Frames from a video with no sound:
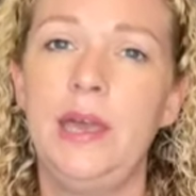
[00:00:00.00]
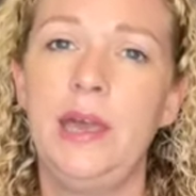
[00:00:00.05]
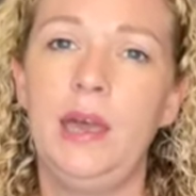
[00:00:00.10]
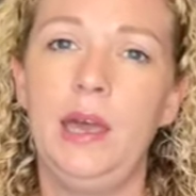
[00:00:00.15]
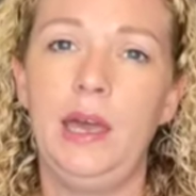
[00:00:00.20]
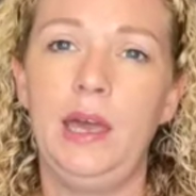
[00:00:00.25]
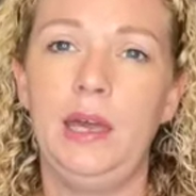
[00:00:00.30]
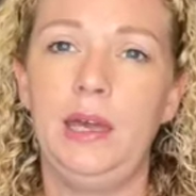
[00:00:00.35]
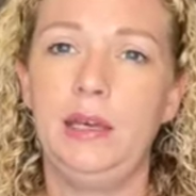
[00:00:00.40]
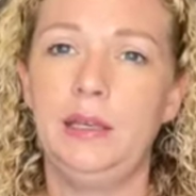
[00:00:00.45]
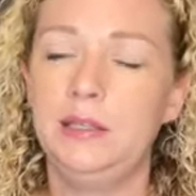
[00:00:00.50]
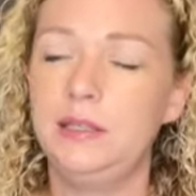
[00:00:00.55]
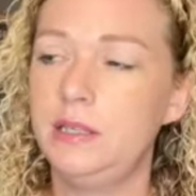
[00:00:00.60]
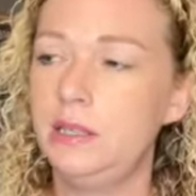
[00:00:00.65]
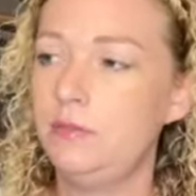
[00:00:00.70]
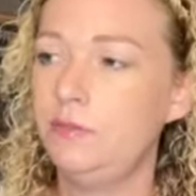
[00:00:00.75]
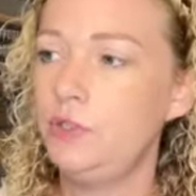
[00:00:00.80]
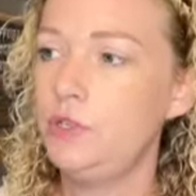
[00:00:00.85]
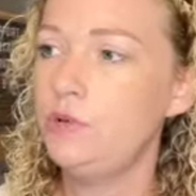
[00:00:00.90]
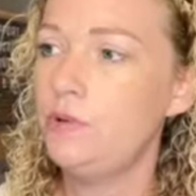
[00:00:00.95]
And
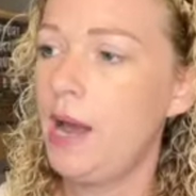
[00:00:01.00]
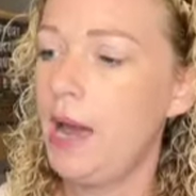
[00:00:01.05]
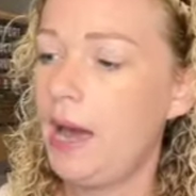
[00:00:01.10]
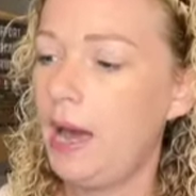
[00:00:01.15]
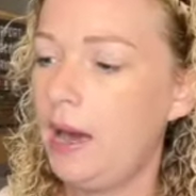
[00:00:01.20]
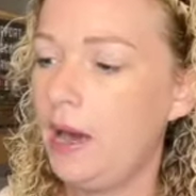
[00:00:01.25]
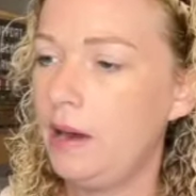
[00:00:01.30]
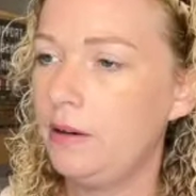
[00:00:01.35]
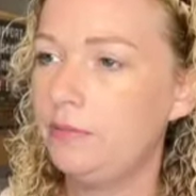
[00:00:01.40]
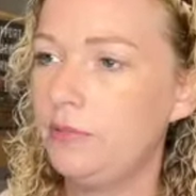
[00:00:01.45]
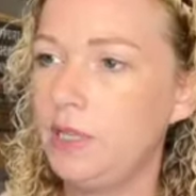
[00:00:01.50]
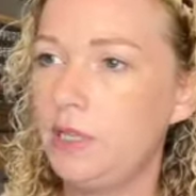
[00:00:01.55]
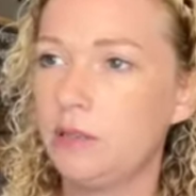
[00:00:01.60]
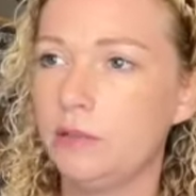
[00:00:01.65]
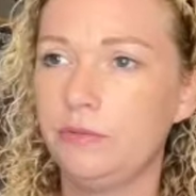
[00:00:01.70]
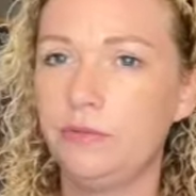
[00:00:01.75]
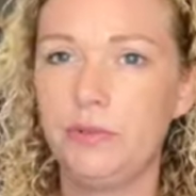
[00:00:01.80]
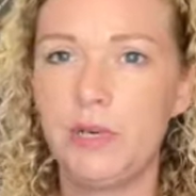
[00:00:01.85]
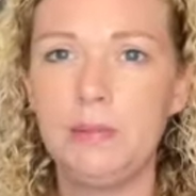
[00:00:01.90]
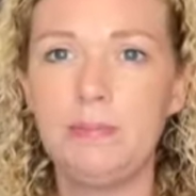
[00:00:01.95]
if you have
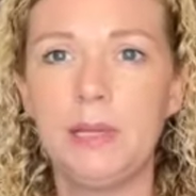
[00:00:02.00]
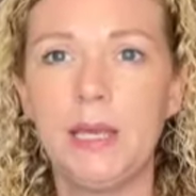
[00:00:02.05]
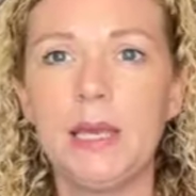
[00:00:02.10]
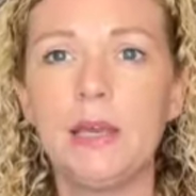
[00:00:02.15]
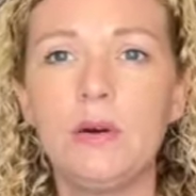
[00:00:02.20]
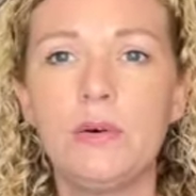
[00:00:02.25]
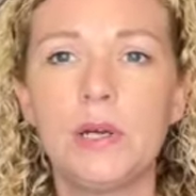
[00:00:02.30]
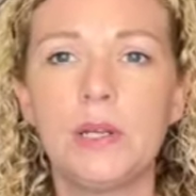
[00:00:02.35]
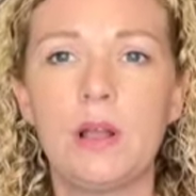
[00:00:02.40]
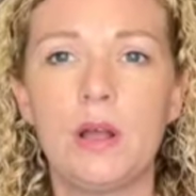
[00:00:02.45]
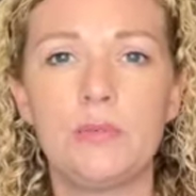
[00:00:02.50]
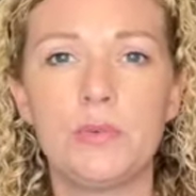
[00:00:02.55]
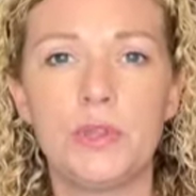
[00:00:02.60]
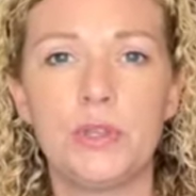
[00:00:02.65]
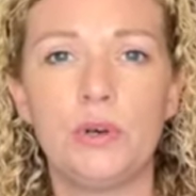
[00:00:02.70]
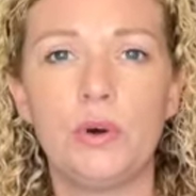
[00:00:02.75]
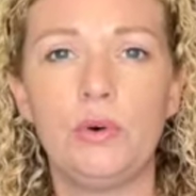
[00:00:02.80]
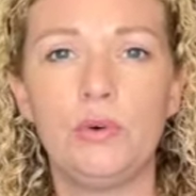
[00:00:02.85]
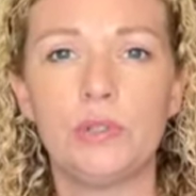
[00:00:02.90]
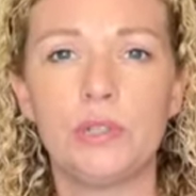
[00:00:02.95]
either free play going on
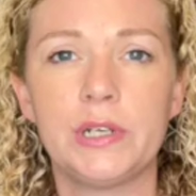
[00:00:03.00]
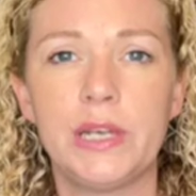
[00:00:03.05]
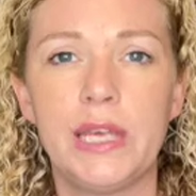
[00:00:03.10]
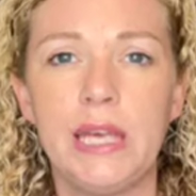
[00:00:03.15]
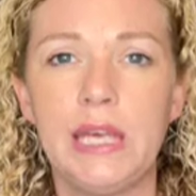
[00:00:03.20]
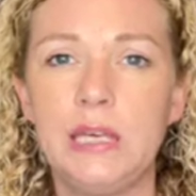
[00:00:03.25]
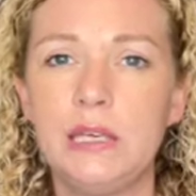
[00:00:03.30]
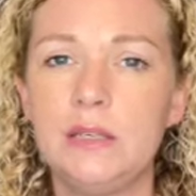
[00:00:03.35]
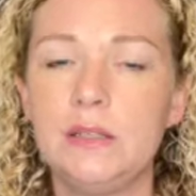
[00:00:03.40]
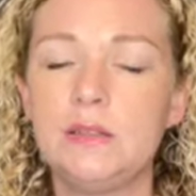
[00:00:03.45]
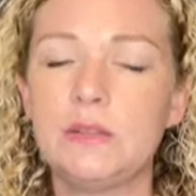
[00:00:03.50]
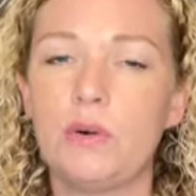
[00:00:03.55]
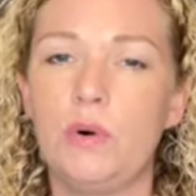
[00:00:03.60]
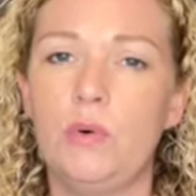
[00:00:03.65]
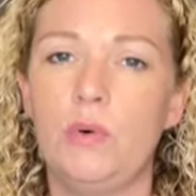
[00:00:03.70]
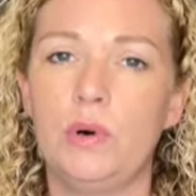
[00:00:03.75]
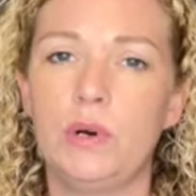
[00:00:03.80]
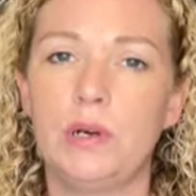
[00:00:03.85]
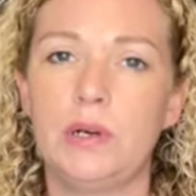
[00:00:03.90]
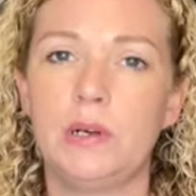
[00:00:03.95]
with your older kids
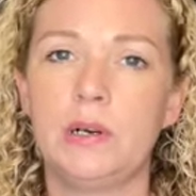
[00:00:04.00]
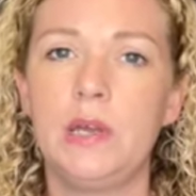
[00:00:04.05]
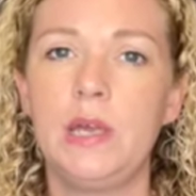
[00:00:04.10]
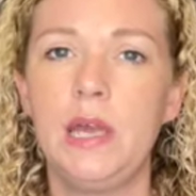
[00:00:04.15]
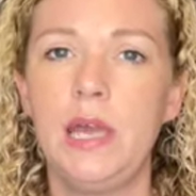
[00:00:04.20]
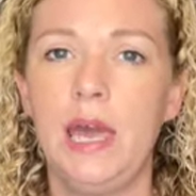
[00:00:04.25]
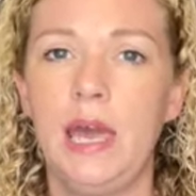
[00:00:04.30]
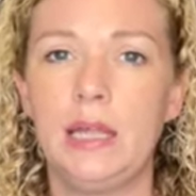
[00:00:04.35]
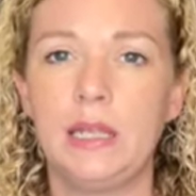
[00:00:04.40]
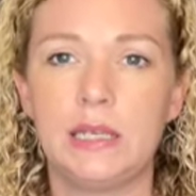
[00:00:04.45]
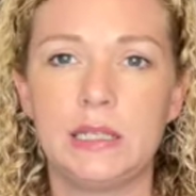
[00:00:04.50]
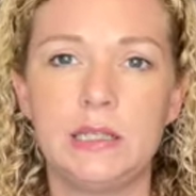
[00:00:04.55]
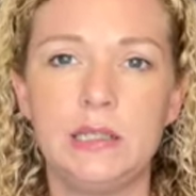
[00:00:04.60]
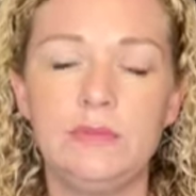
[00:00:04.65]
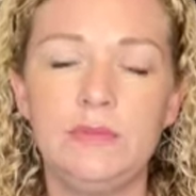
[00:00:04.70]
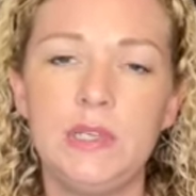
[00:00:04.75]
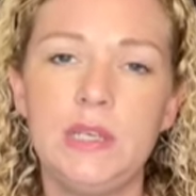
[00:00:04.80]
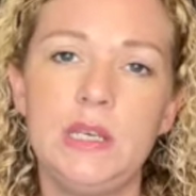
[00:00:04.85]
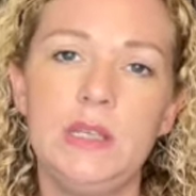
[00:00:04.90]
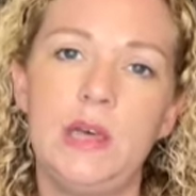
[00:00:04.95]
or an
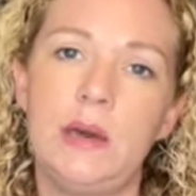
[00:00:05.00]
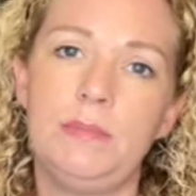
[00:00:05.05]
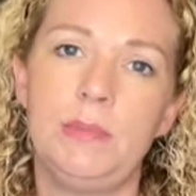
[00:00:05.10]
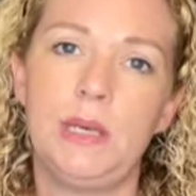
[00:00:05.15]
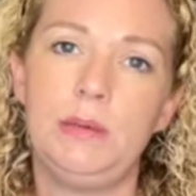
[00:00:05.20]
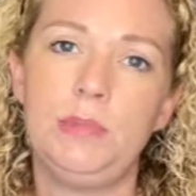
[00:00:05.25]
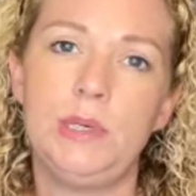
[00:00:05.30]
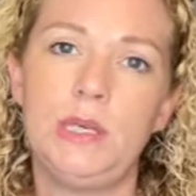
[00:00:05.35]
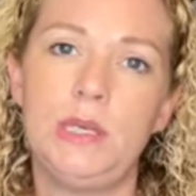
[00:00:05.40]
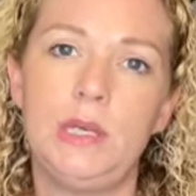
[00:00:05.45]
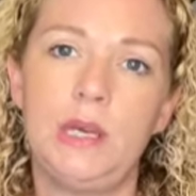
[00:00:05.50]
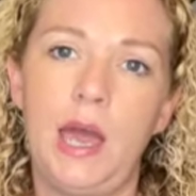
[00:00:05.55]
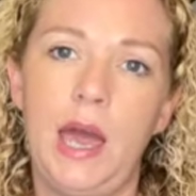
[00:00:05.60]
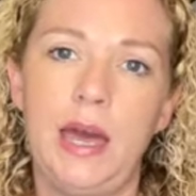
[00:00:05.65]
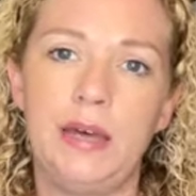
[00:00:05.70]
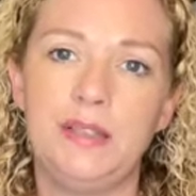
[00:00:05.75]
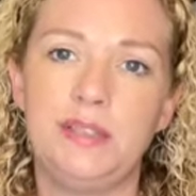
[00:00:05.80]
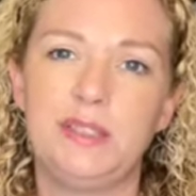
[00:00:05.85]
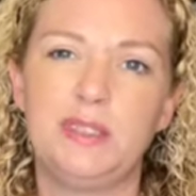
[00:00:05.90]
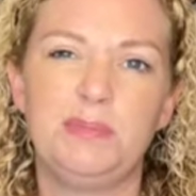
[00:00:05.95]
activity that maybe
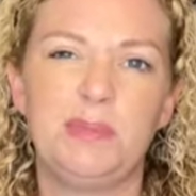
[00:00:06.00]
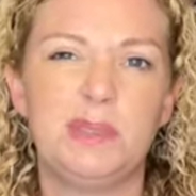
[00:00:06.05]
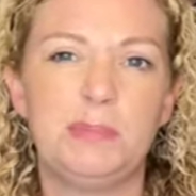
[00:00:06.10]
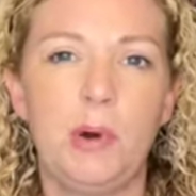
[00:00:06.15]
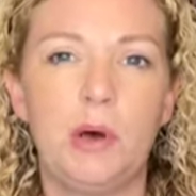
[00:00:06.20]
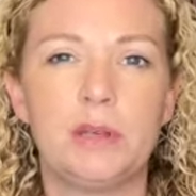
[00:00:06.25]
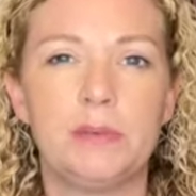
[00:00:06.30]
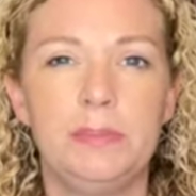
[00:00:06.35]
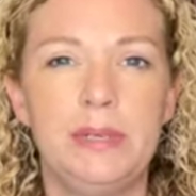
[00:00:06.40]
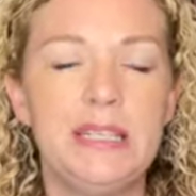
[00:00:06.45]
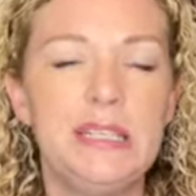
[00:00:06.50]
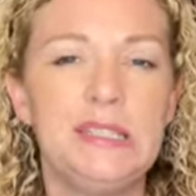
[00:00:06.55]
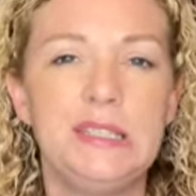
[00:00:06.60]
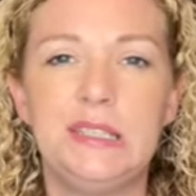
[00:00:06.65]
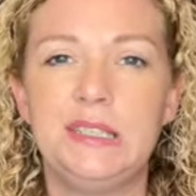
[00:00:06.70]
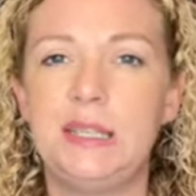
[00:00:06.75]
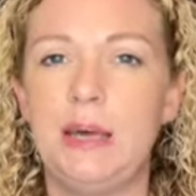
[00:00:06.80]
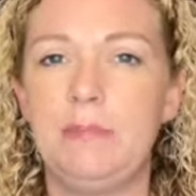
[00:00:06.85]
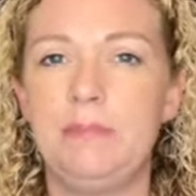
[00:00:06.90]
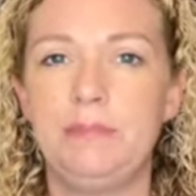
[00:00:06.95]
has some smaller
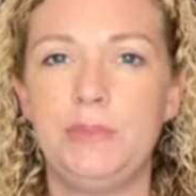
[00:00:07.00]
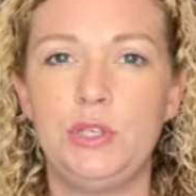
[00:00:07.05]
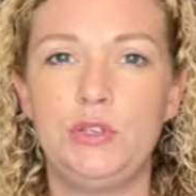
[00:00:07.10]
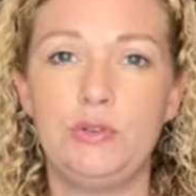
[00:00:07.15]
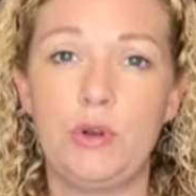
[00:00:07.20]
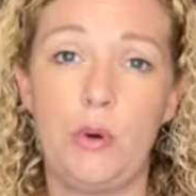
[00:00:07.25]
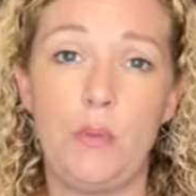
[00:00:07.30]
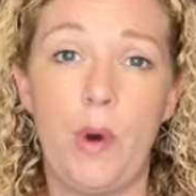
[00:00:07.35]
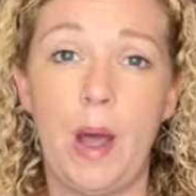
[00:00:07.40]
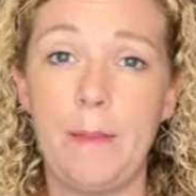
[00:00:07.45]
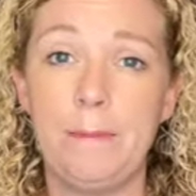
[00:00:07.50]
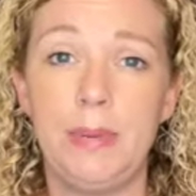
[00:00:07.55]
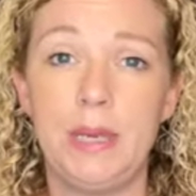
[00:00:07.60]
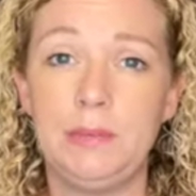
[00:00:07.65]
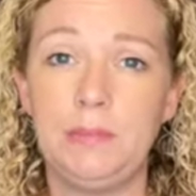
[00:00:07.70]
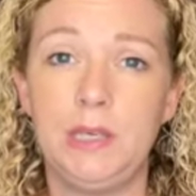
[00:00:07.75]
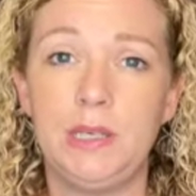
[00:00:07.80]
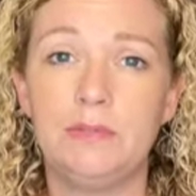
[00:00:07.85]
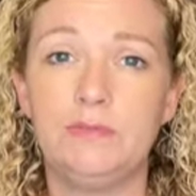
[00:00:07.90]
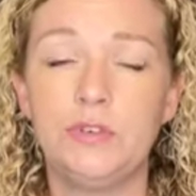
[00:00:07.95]
pieces that you don't want
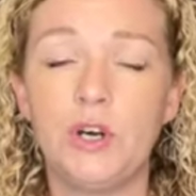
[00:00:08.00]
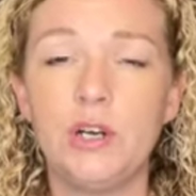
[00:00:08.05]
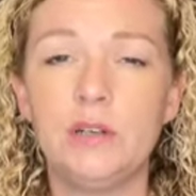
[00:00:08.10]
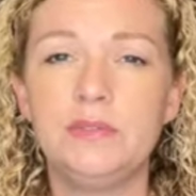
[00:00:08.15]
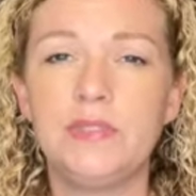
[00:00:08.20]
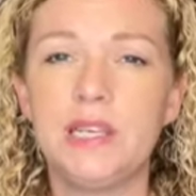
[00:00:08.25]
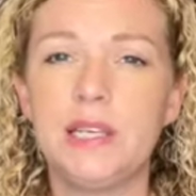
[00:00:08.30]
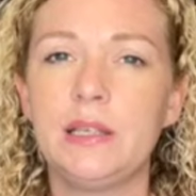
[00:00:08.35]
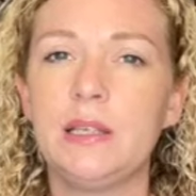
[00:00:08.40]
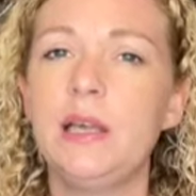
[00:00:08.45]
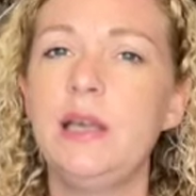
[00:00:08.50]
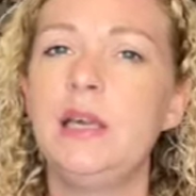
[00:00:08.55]
baby involved in,